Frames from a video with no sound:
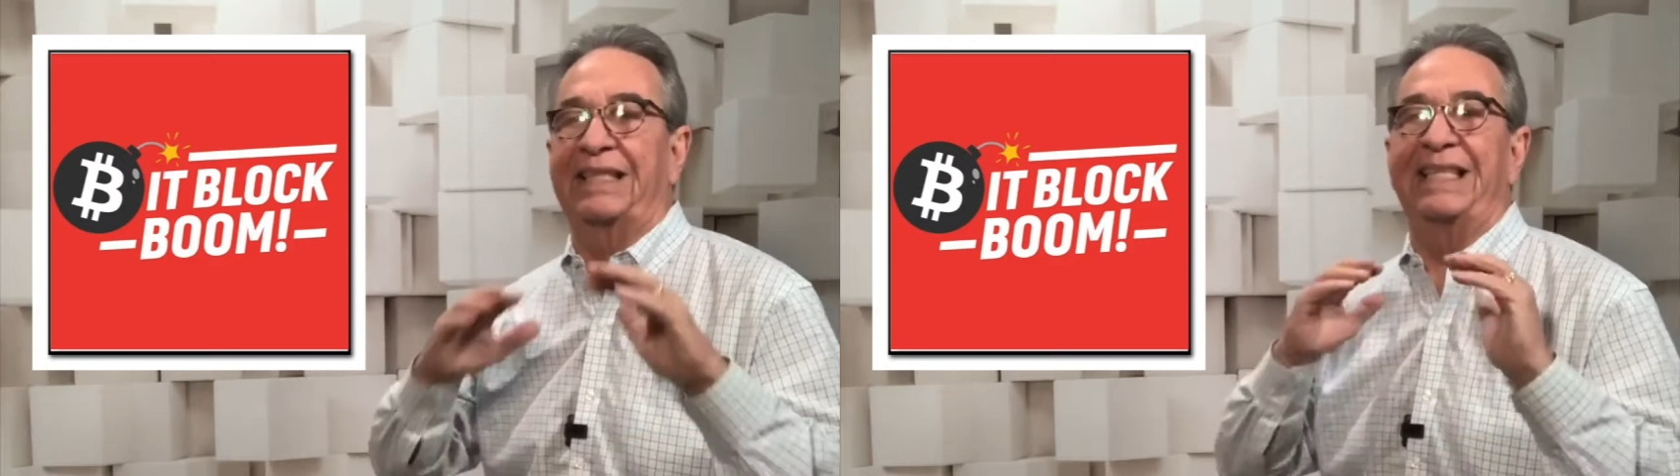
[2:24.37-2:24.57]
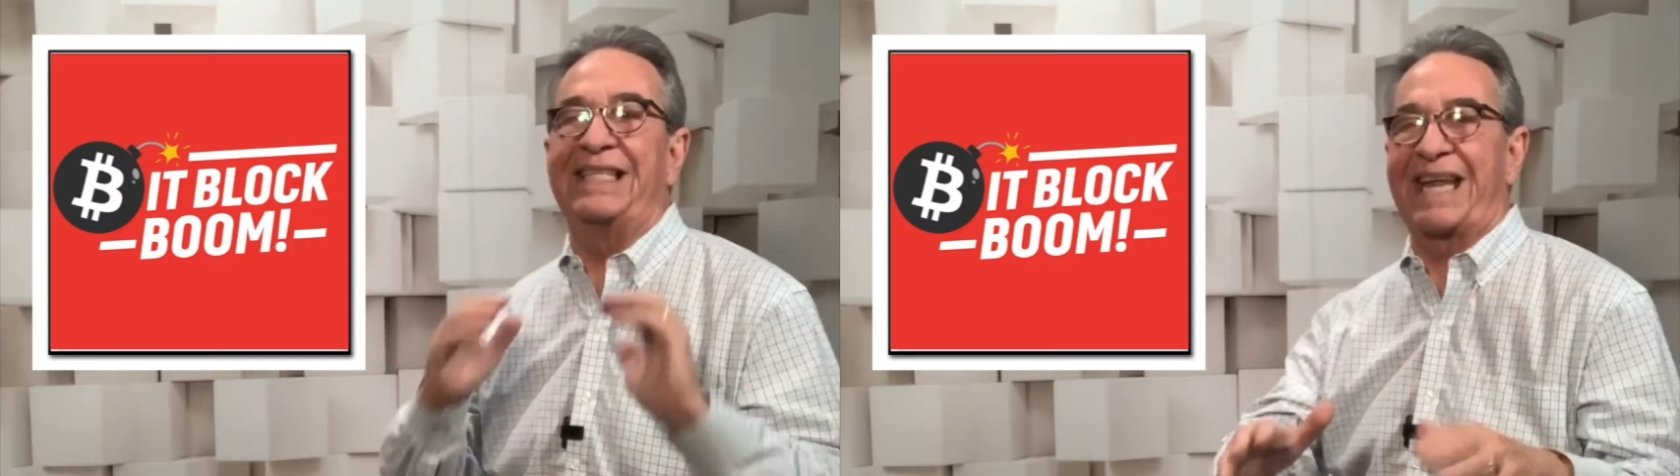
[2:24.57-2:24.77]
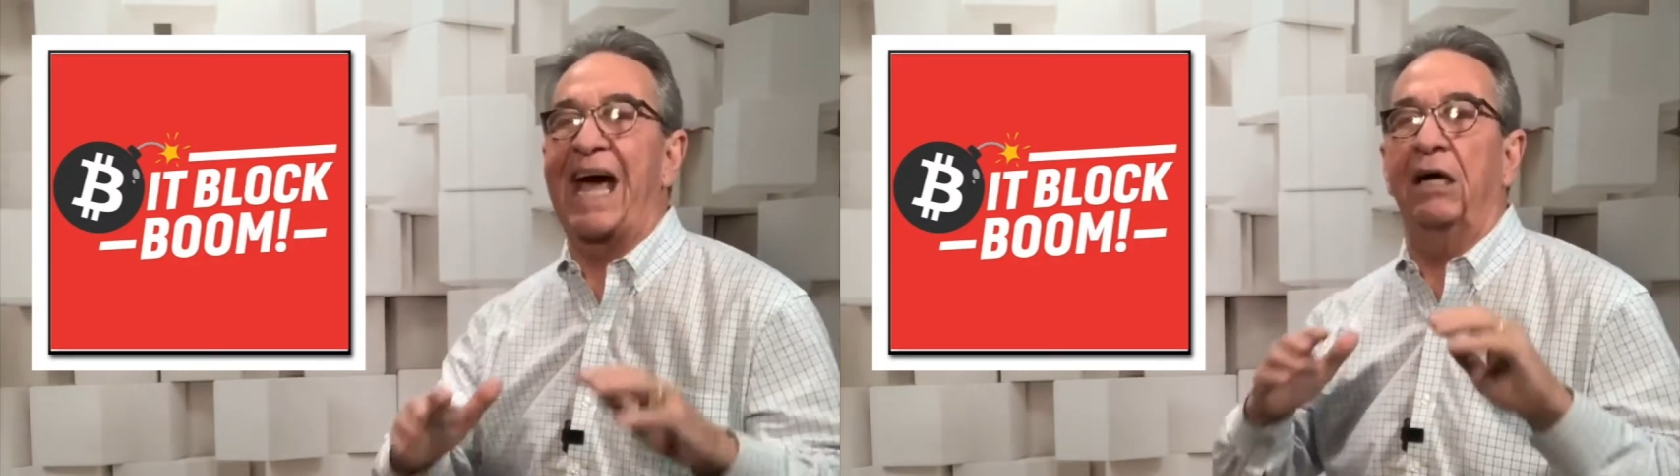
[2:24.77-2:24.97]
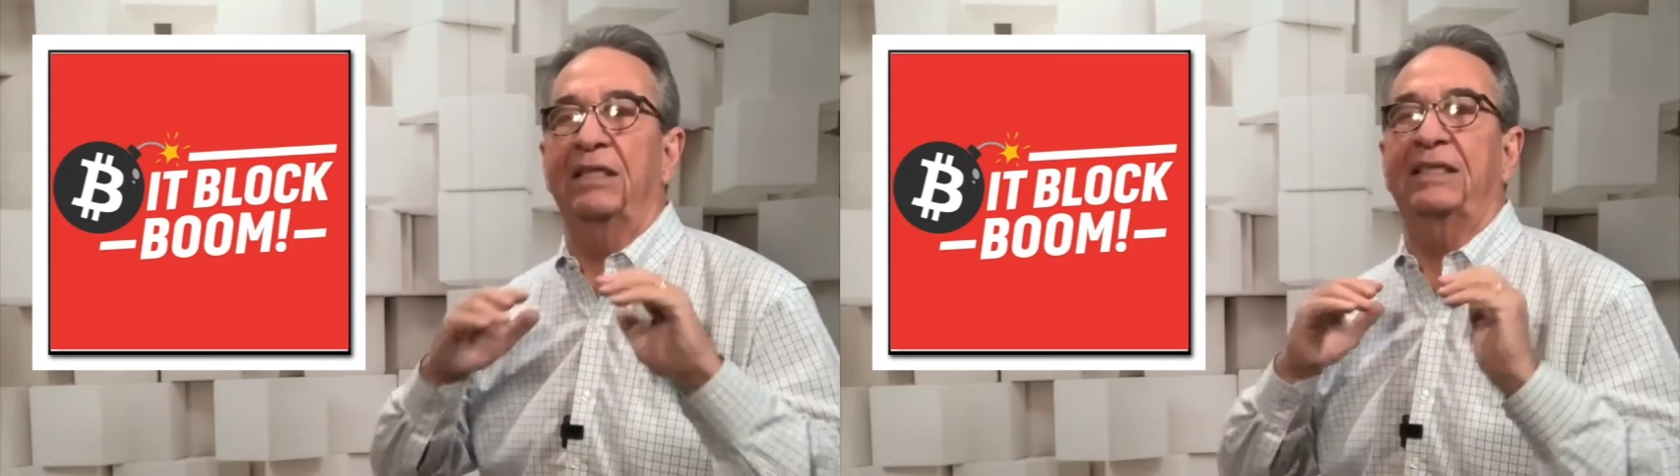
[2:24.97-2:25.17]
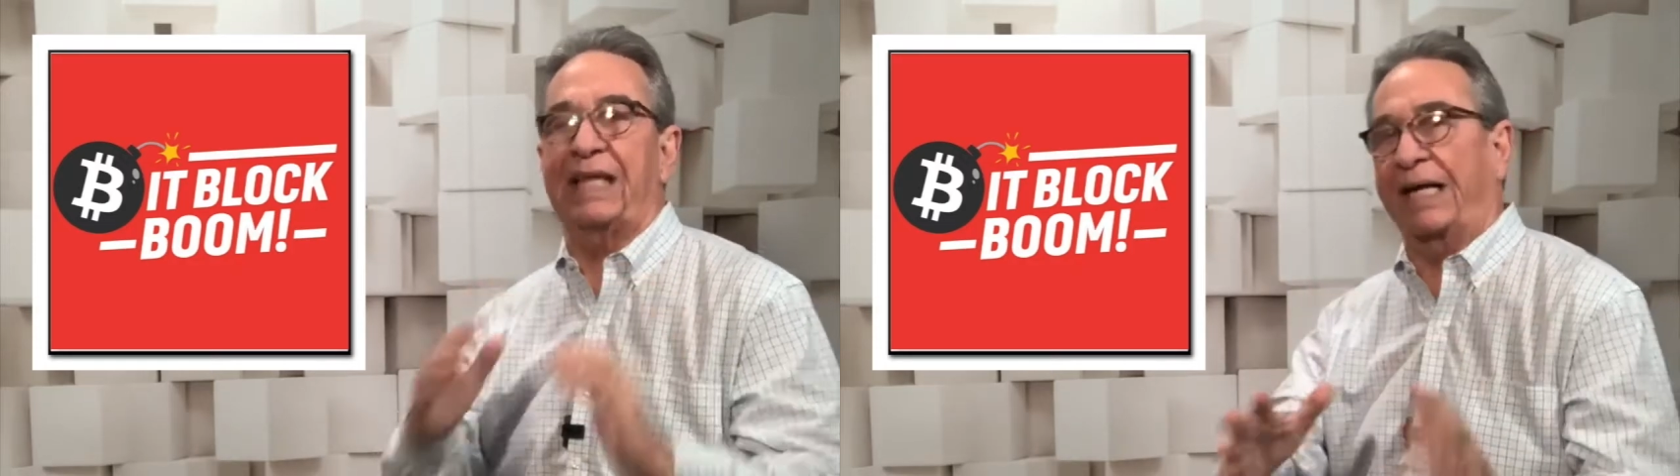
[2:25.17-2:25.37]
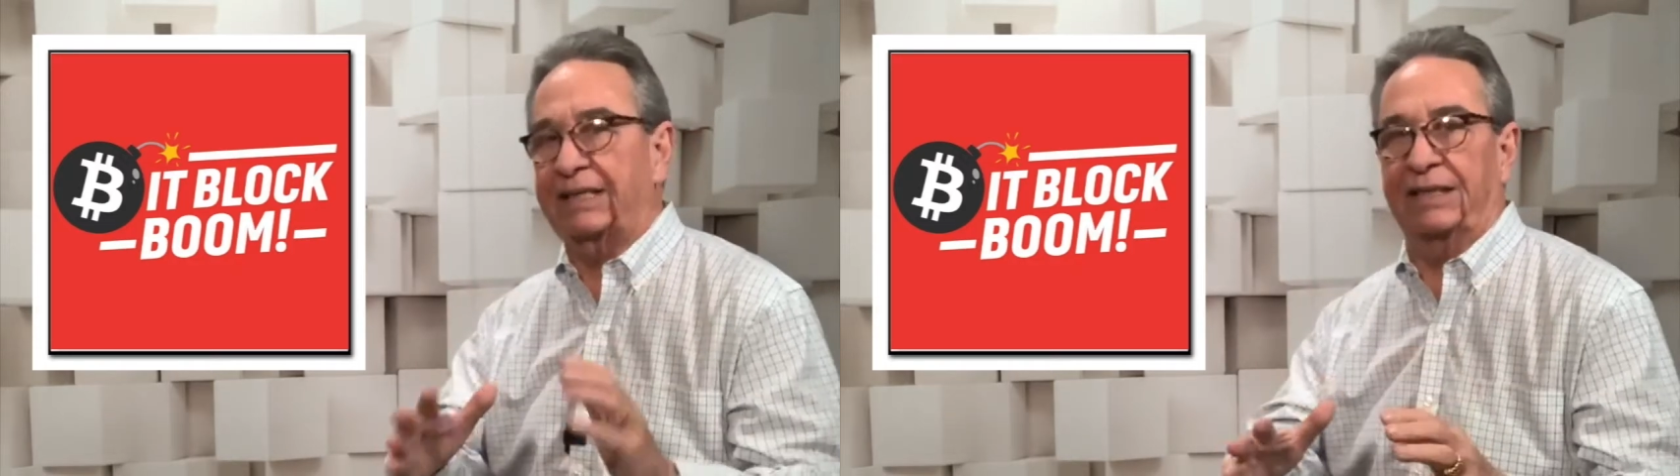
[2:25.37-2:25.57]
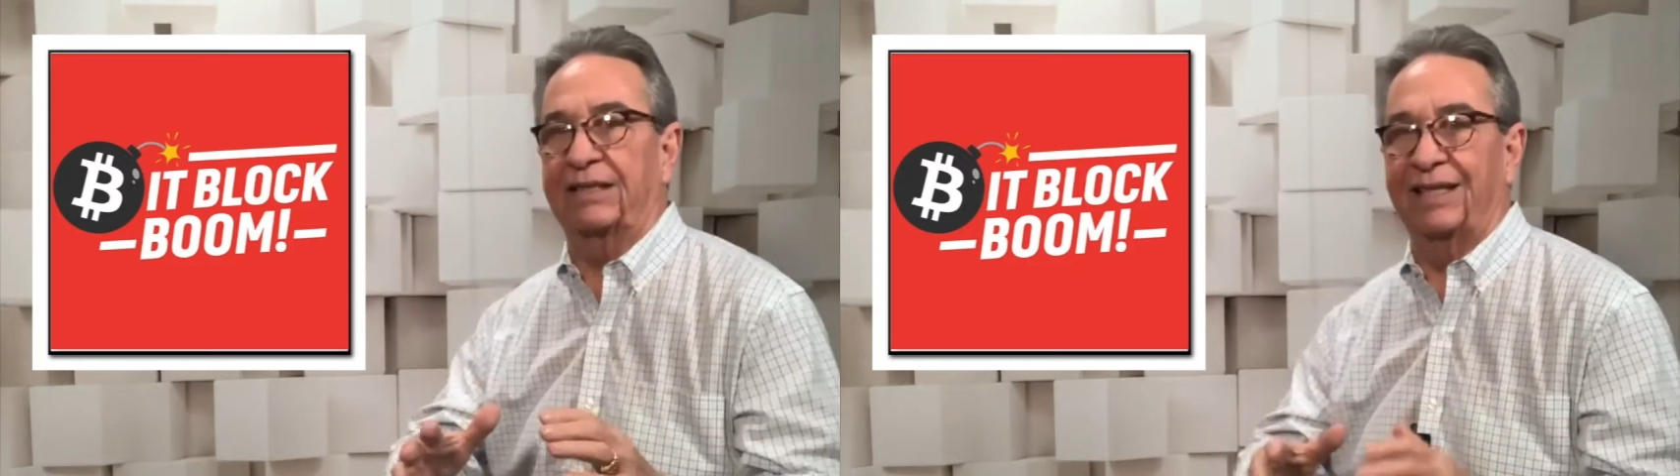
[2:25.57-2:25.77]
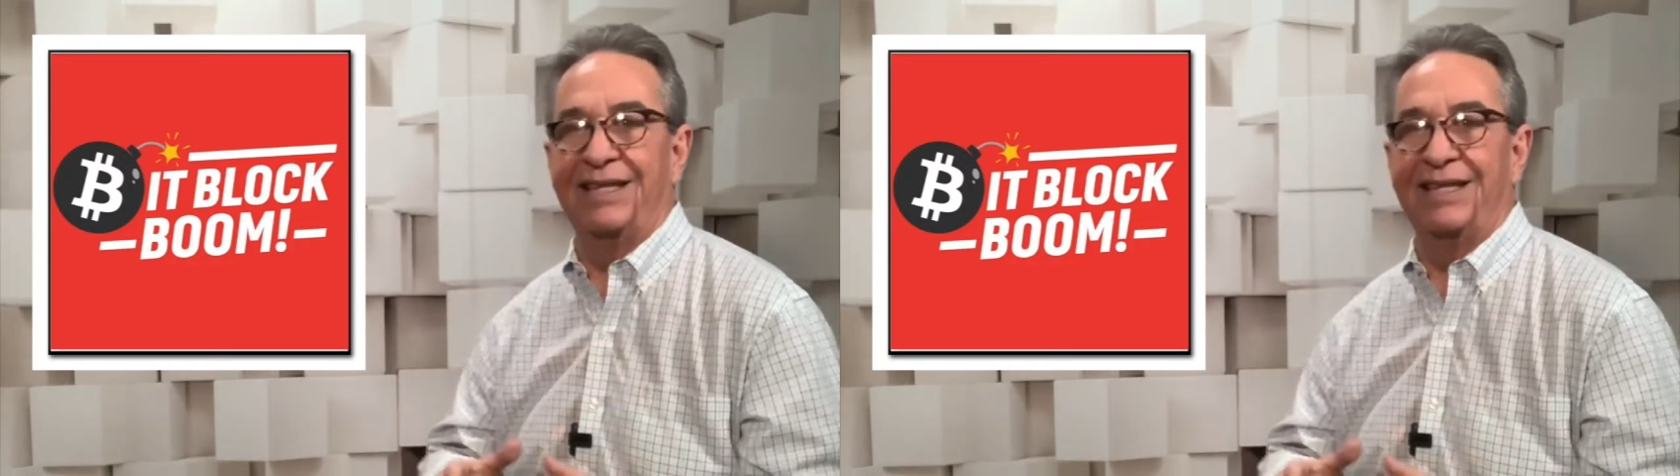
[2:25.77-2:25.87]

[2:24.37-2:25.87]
in Dallas, Texas.